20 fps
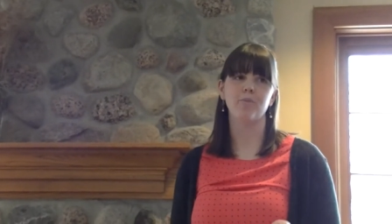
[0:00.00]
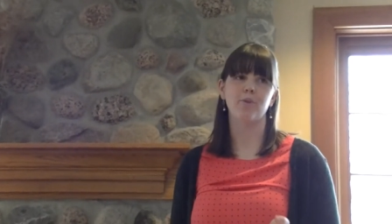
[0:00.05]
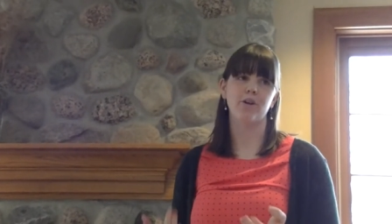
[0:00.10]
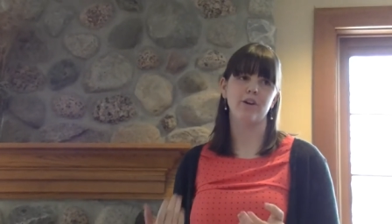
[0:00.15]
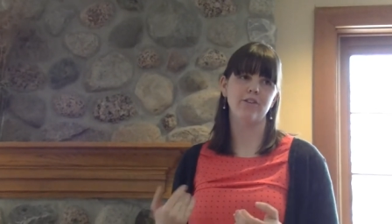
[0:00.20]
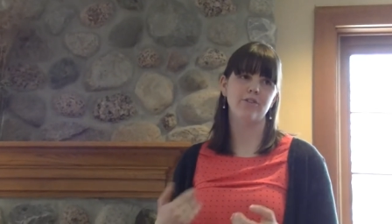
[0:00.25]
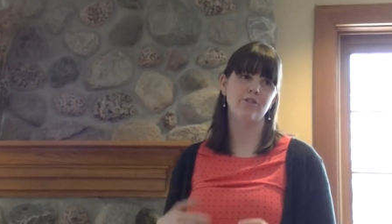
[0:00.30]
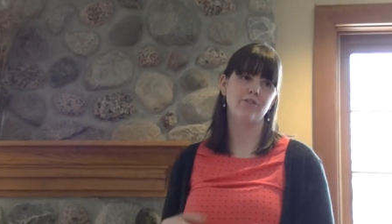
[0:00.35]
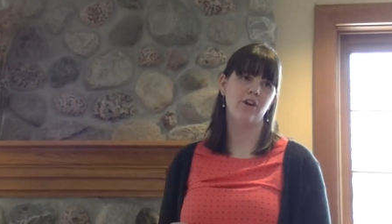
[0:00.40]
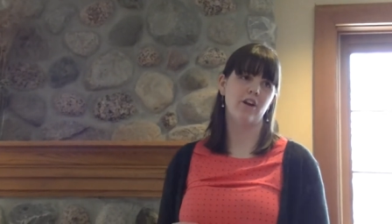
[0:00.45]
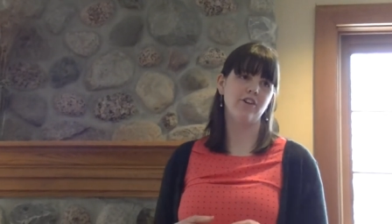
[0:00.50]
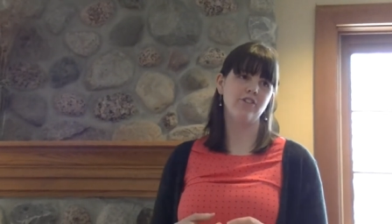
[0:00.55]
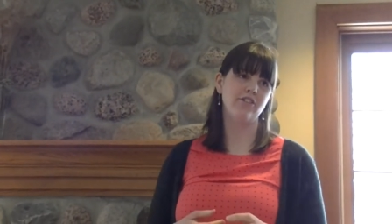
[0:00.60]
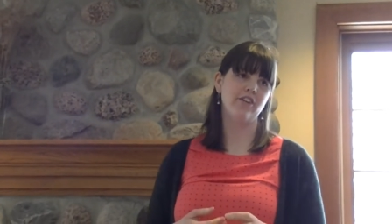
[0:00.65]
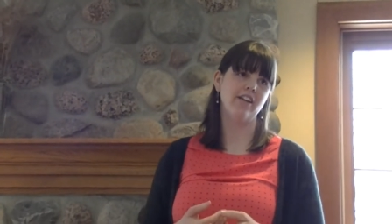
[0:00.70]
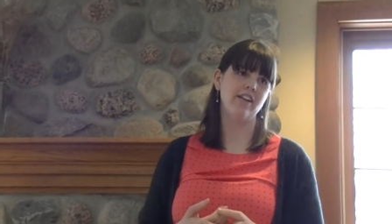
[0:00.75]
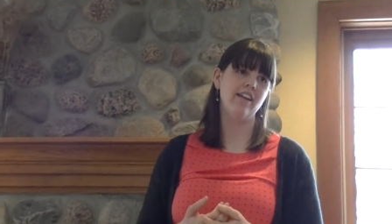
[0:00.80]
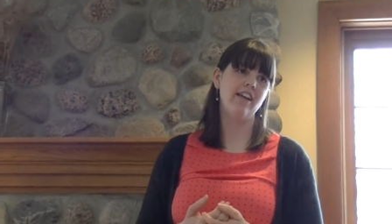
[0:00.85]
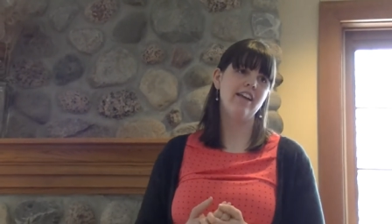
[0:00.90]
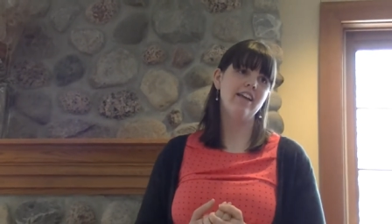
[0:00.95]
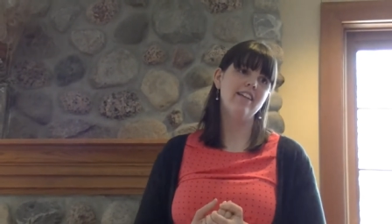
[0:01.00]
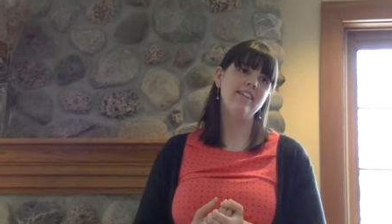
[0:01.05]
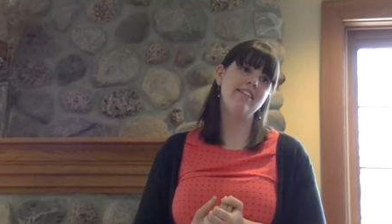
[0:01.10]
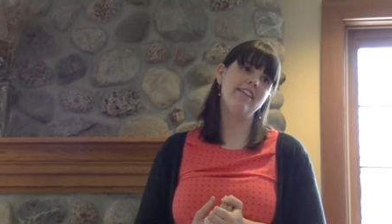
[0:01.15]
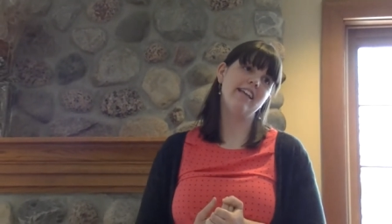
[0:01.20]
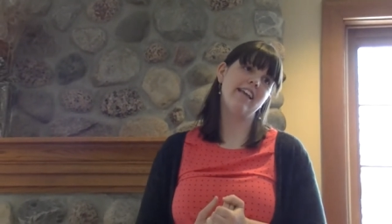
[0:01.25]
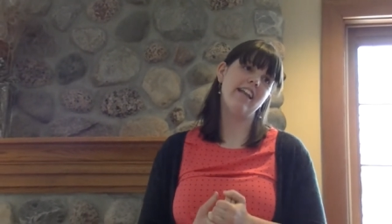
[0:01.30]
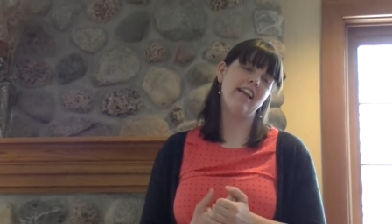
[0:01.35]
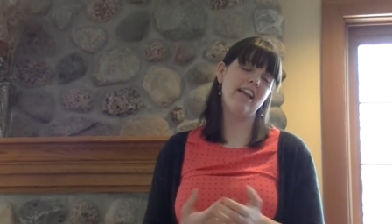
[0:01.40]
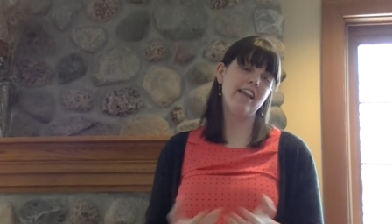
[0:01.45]
more instruction
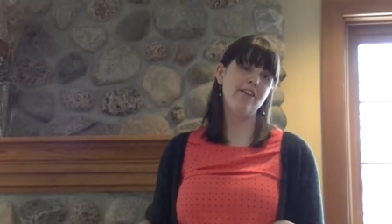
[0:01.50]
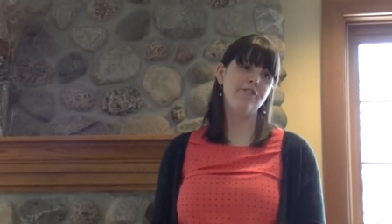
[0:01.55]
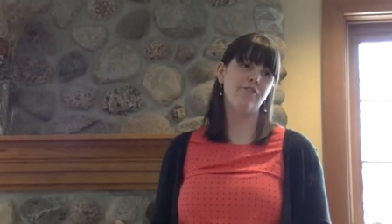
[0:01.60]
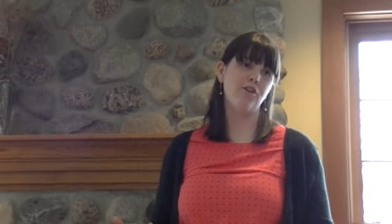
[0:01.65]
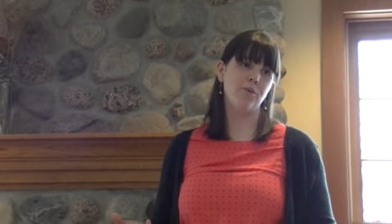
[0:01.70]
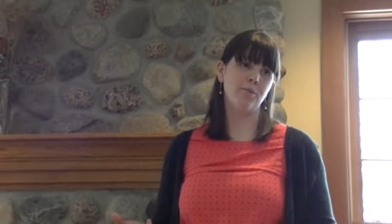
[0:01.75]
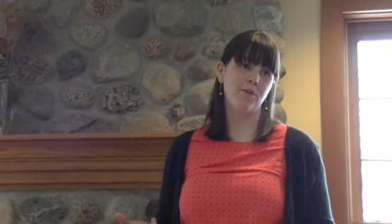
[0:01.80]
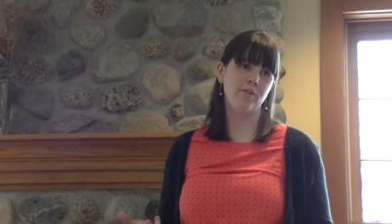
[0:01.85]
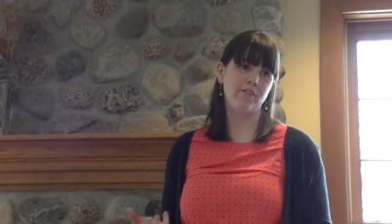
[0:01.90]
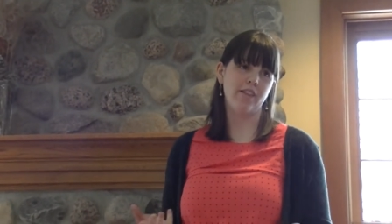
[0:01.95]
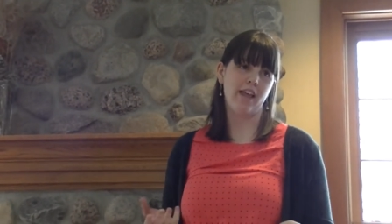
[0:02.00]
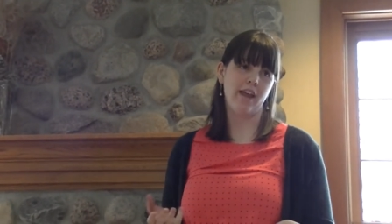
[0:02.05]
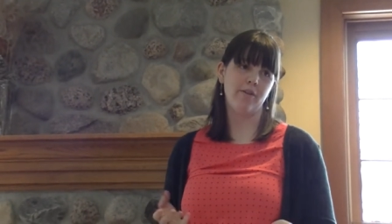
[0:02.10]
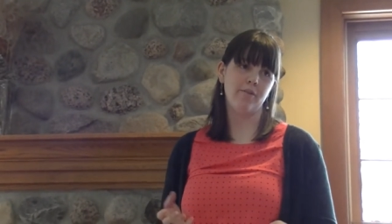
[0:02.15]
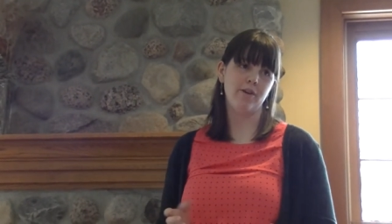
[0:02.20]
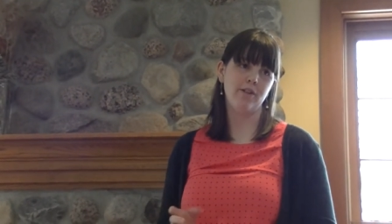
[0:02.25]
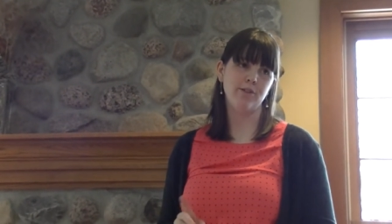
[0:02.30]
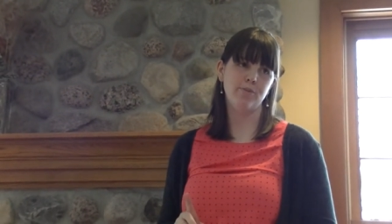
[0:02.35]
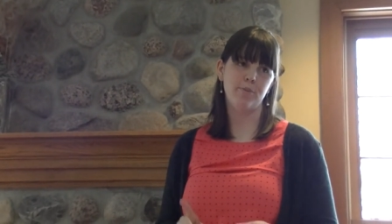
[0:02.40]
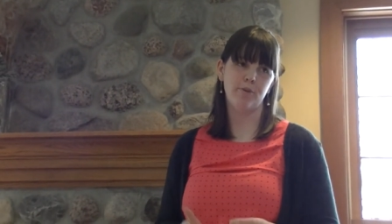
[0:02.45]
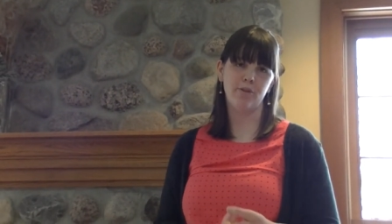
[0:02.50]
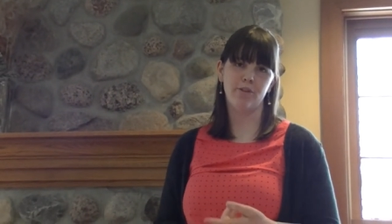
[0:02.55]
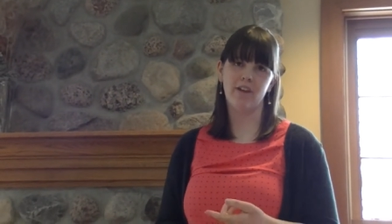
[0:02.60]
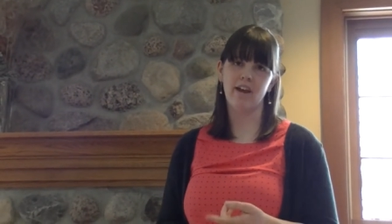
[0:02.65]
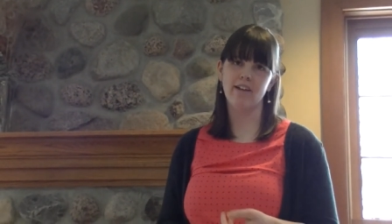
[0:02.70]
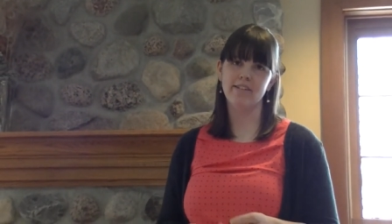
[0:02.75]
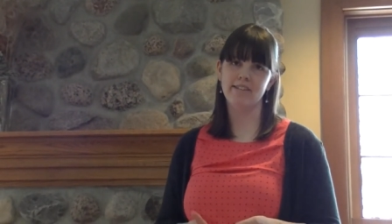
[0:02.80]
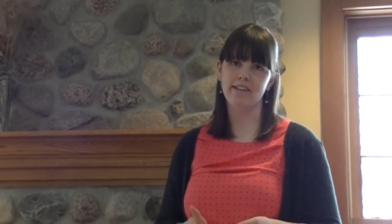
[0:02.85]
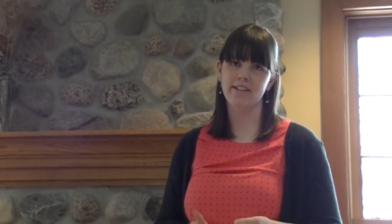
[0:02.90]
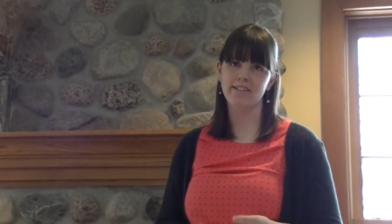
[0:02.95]
to get any form of language, both
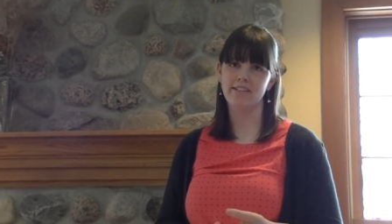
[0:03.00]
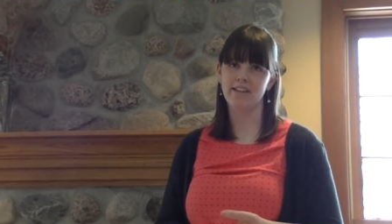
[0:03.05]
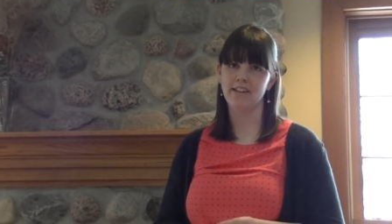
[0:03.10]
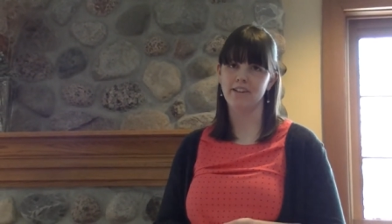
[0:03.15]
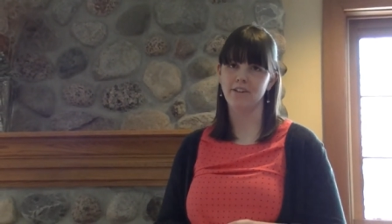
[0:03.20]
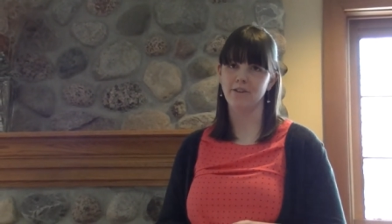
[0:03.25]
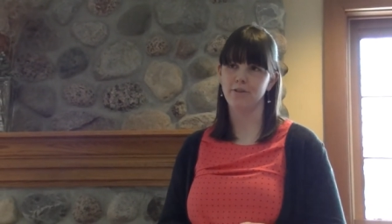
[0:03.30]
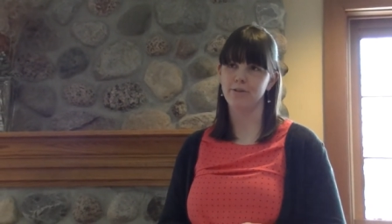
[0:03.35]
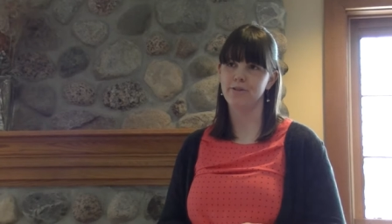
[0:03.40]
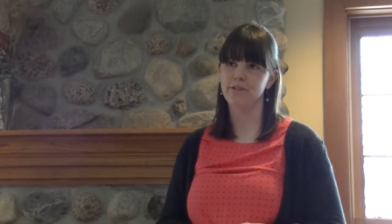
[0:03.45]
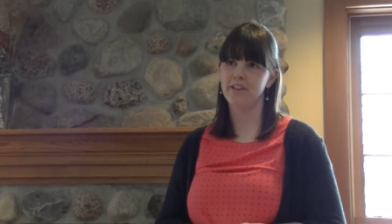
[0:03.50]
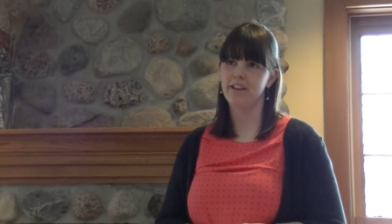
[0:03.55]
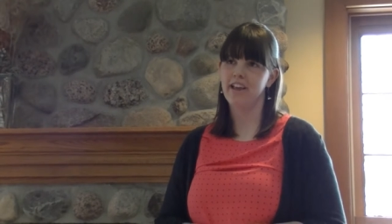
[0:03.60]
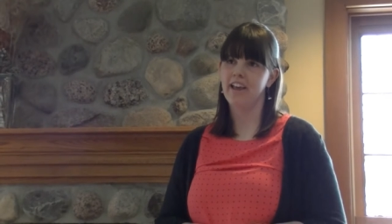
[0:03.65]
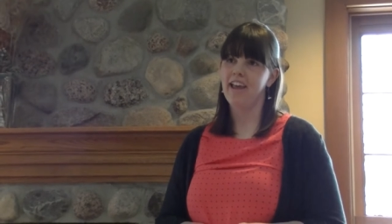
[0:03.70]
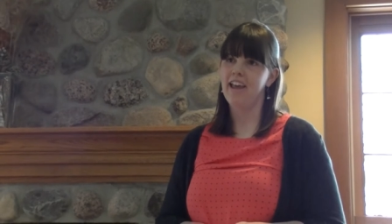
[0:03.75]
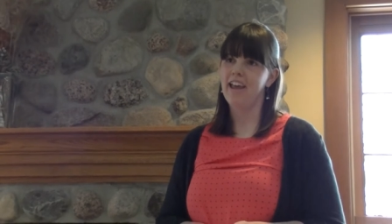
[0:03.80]
content and use.